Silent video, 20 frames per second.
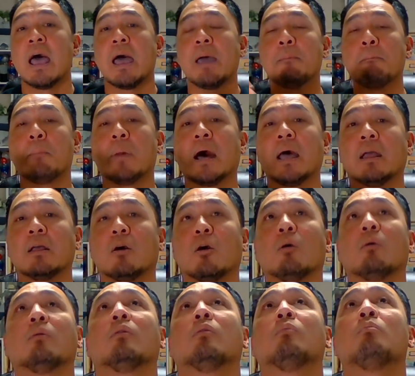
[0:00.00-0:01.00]
But
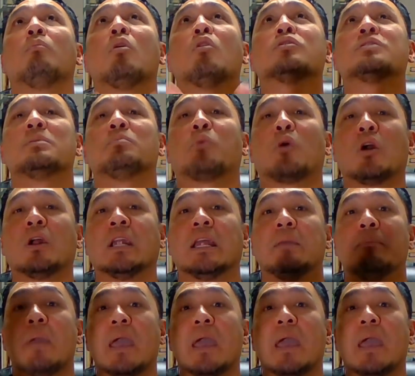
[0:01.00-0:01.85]
most importantly,